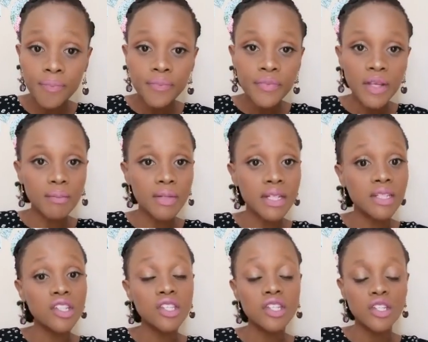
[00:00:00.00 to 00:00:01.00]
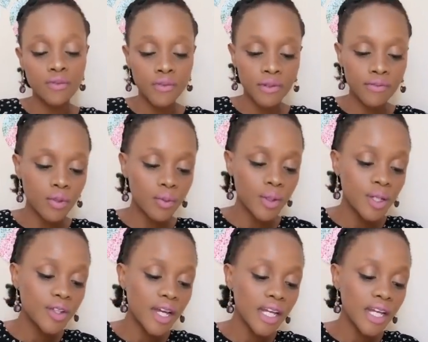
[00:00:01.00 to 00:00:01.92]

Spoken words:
Just search FifiRich.